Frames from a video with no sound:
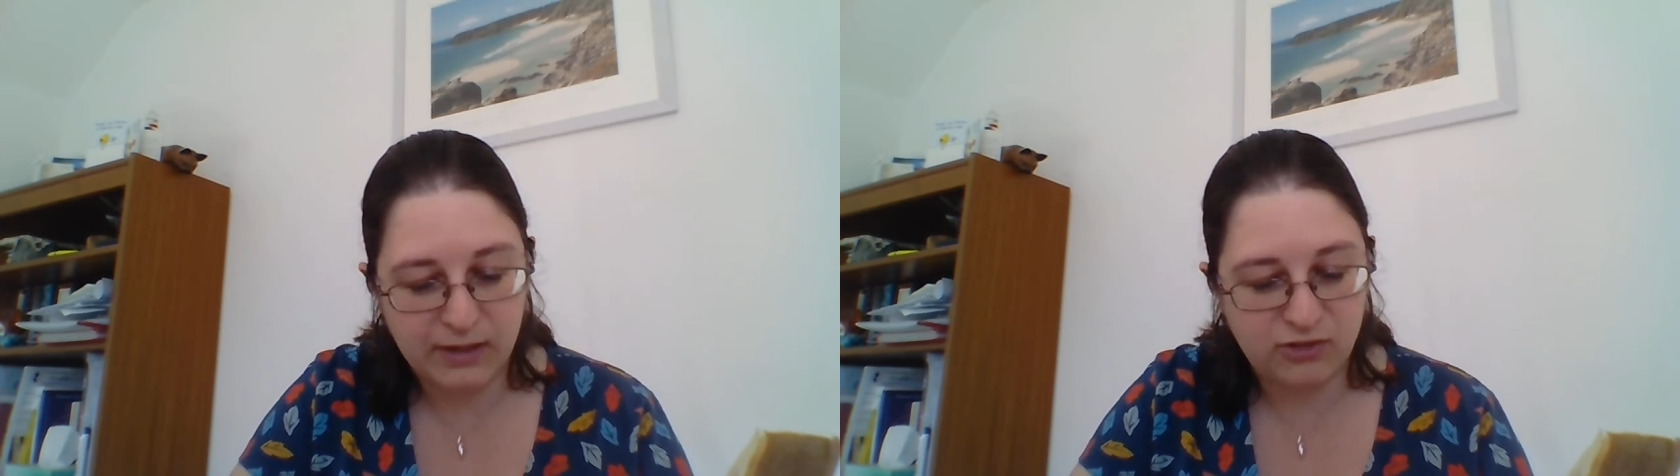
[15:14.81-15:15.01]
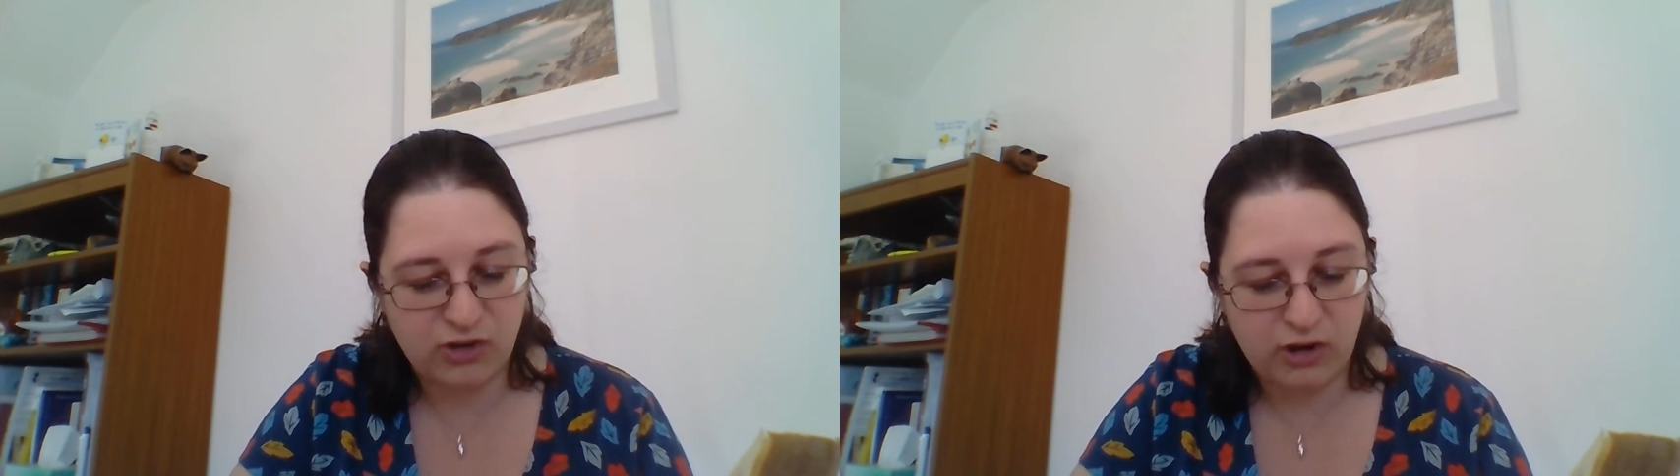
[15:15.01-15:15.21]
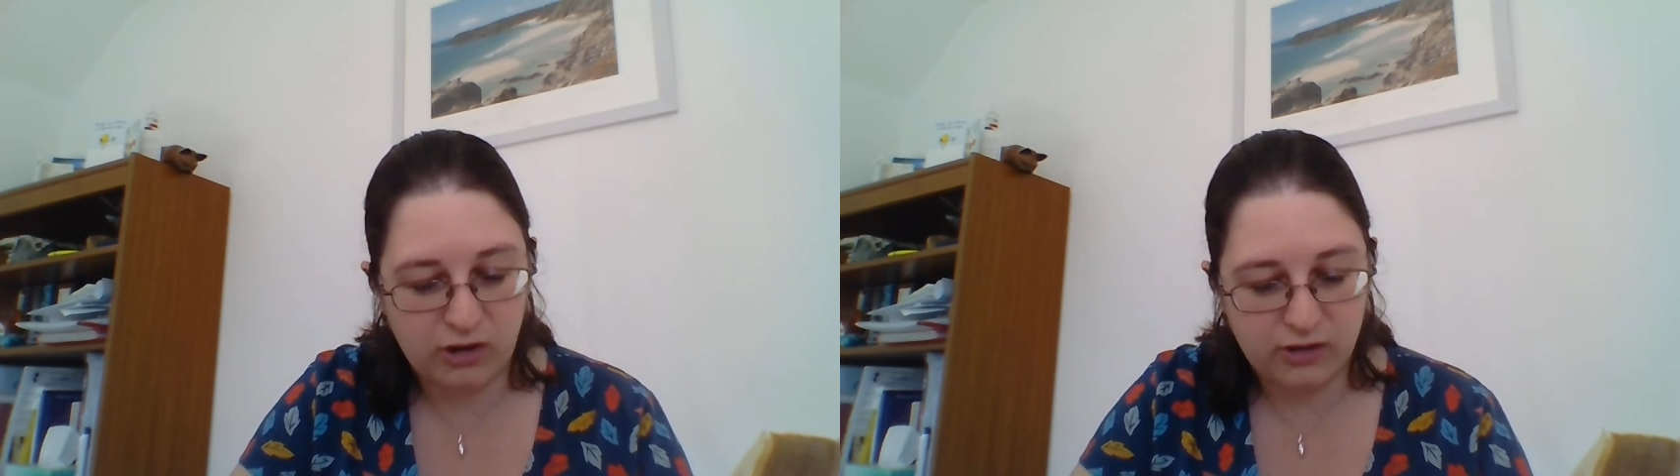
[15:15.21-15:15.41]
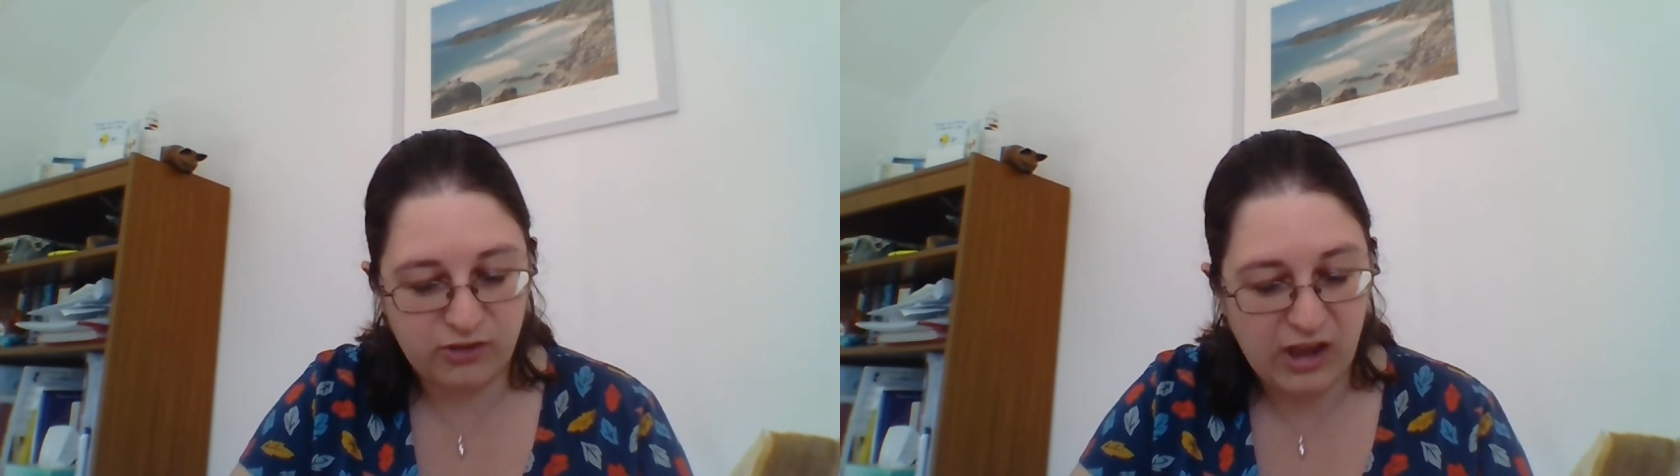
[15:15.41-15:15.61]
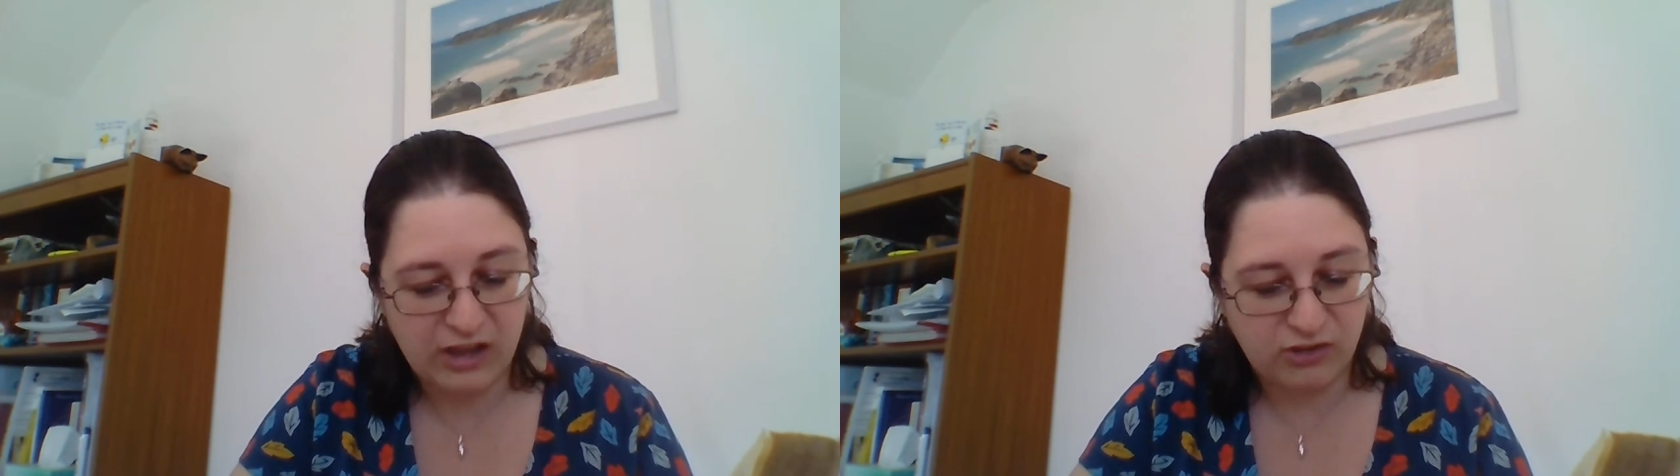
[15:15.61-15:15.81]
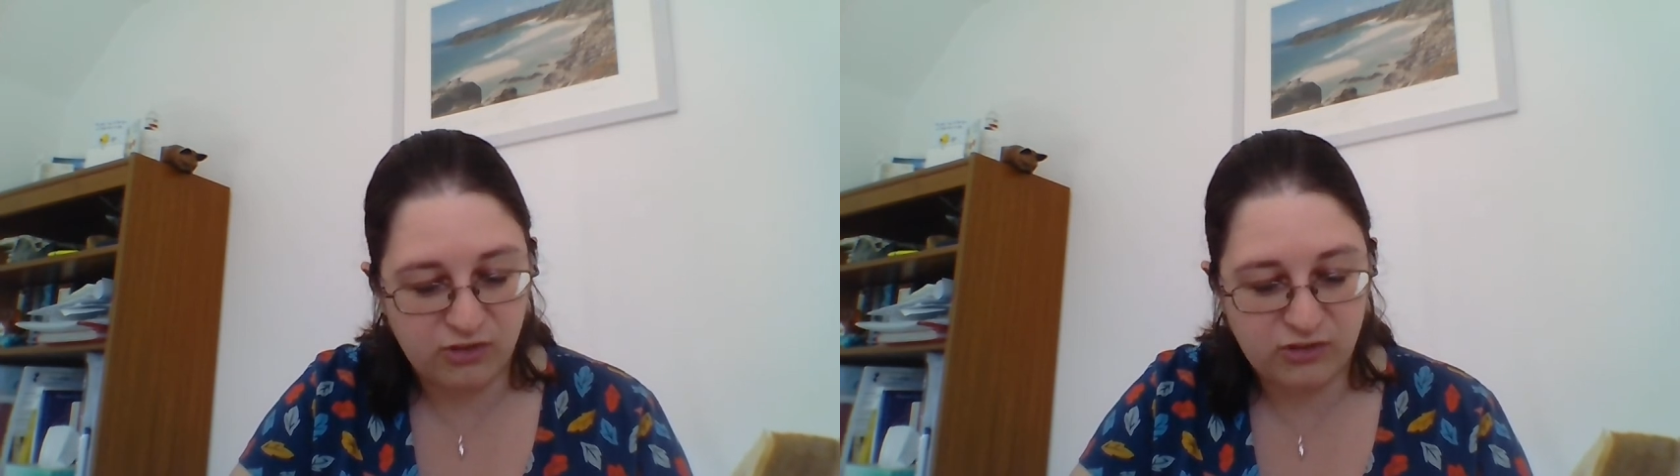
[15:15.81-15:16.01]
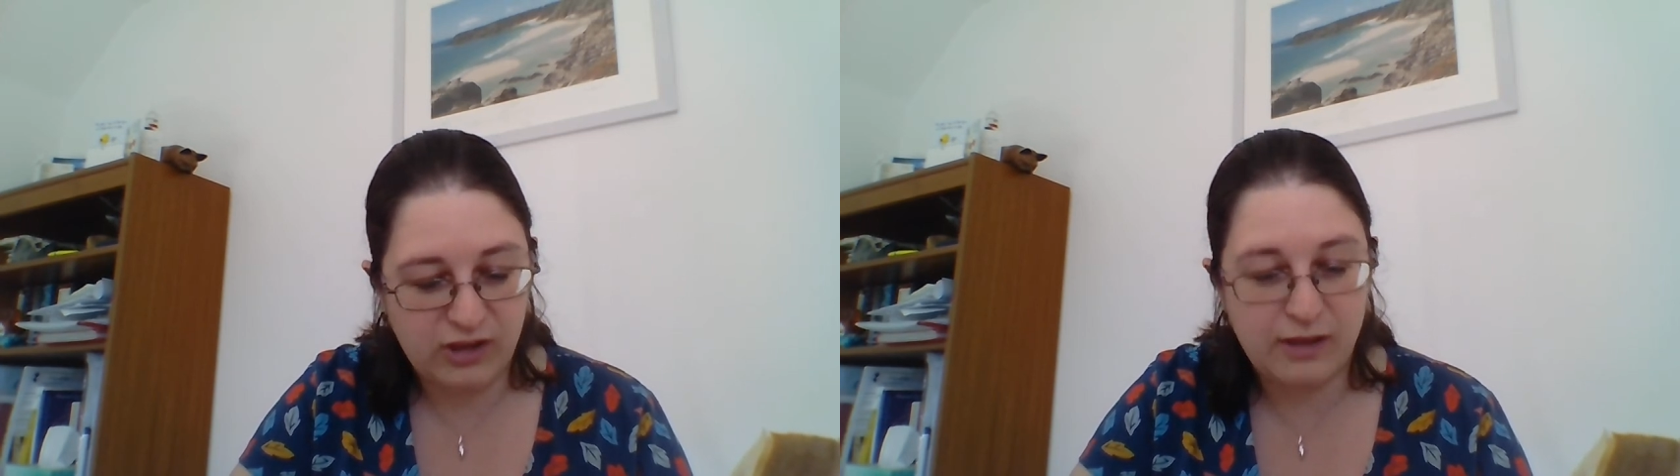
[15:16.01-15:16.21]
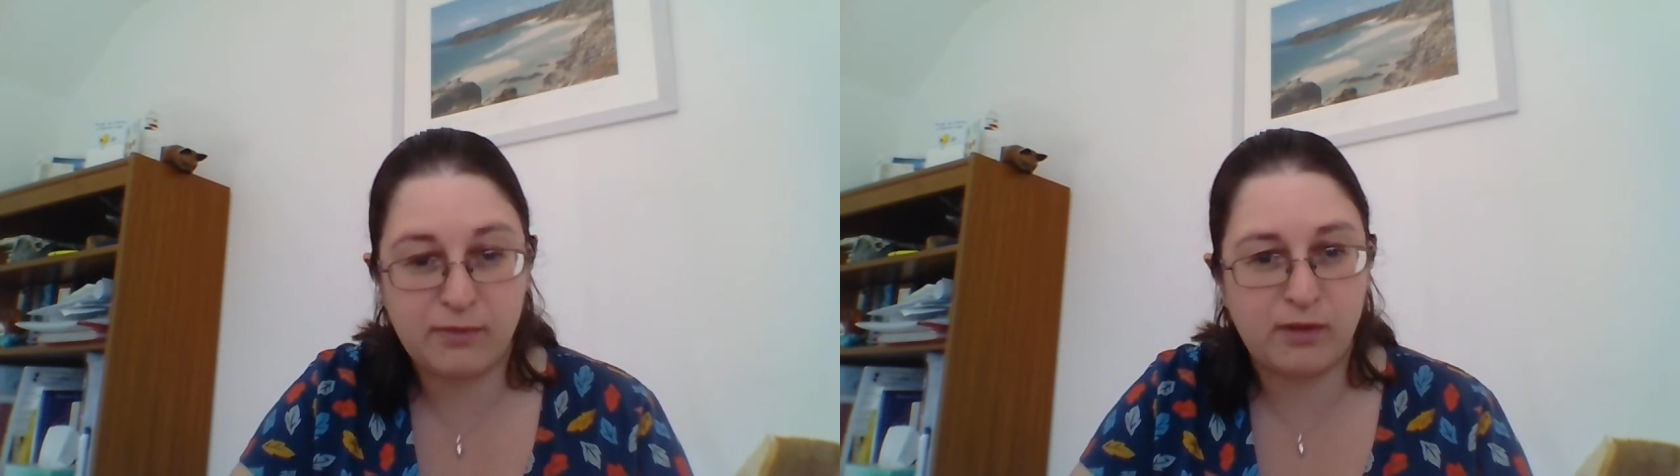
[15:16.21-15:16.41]
change to
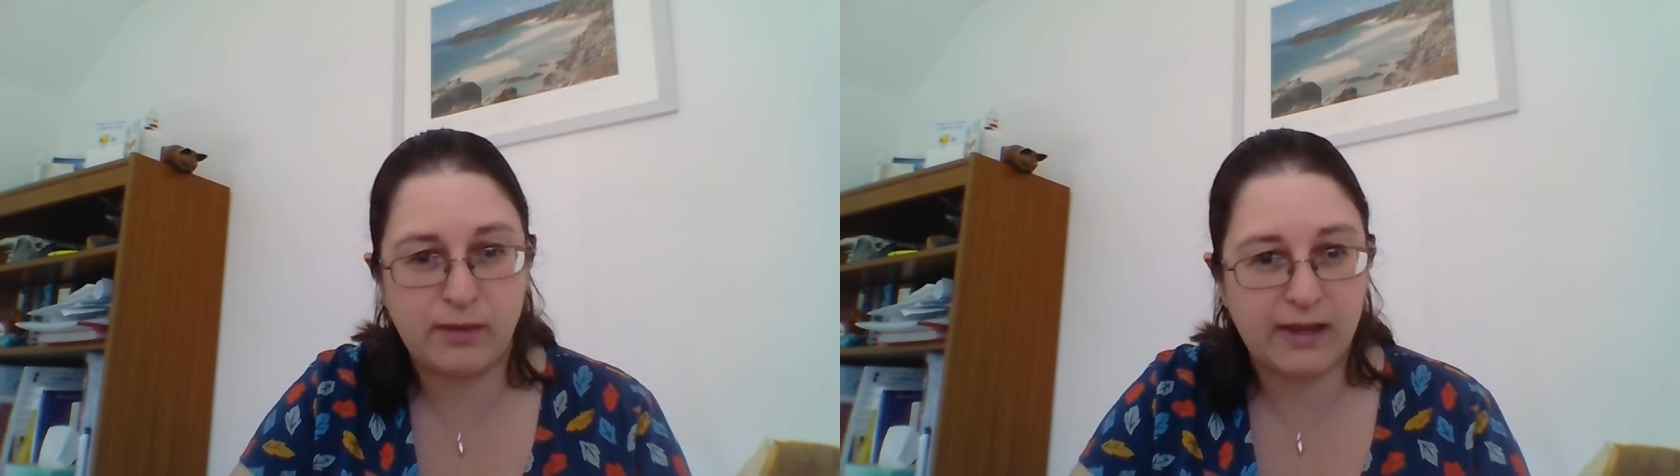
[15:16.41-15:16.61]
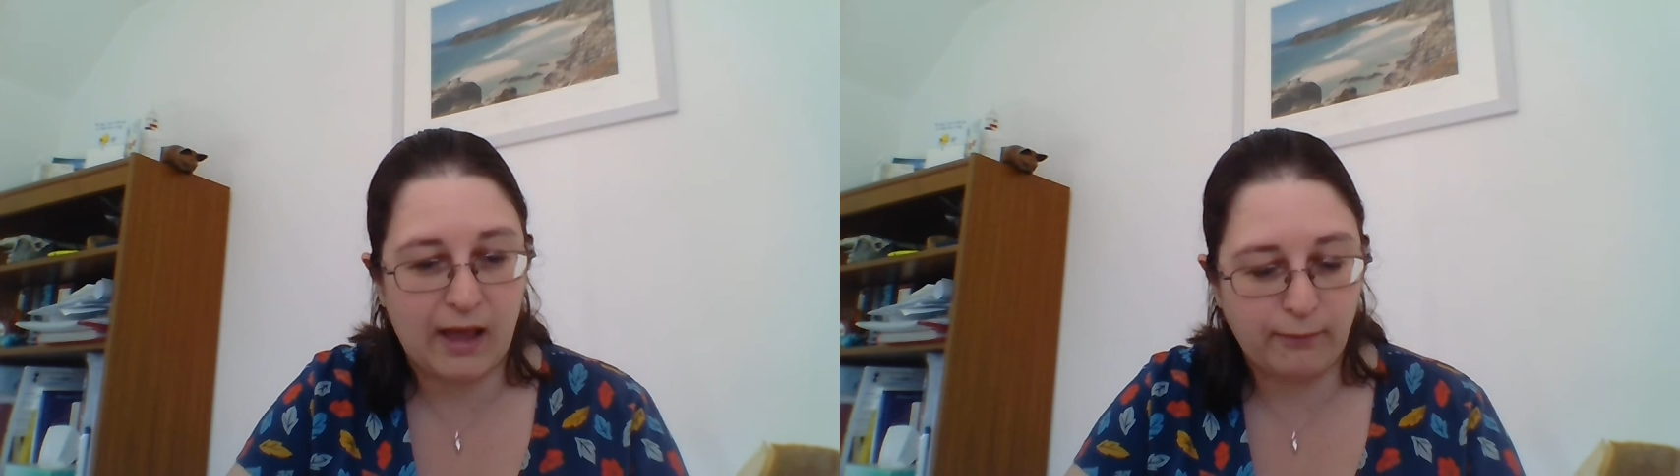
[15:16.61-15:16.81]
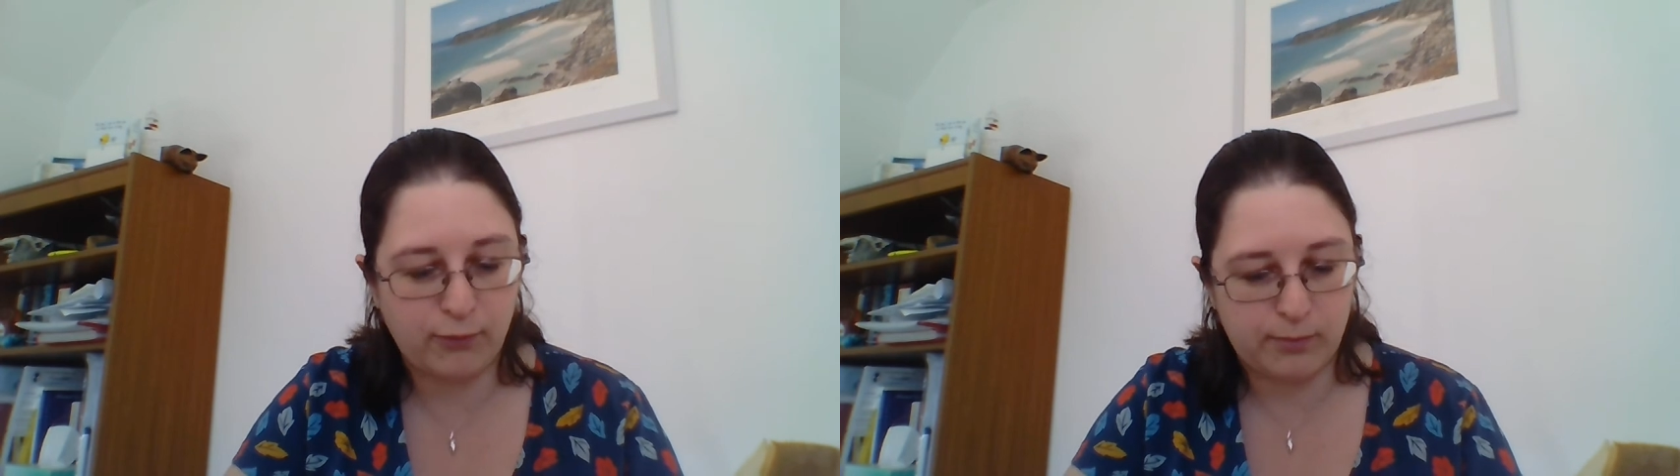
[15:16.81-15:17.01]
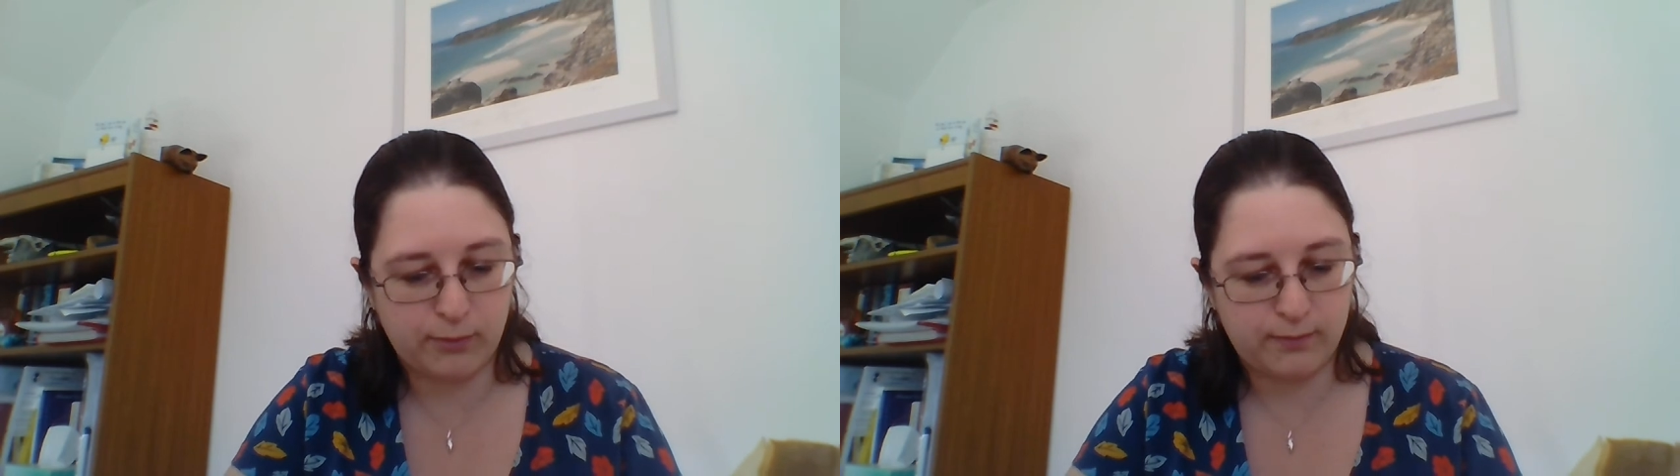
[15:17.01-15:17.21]
him so unaccountable?